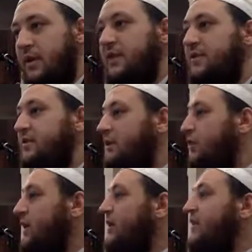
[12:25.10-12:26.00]
Let's
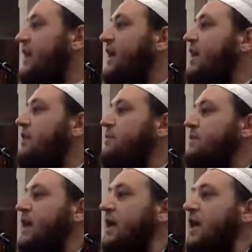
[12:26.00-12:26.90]
look at the
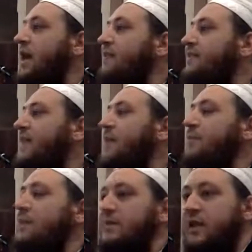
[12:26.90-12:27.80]
names that Allah has
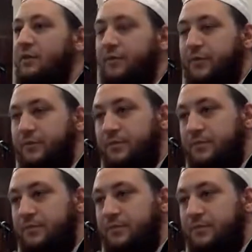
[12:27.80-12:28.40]
named himself.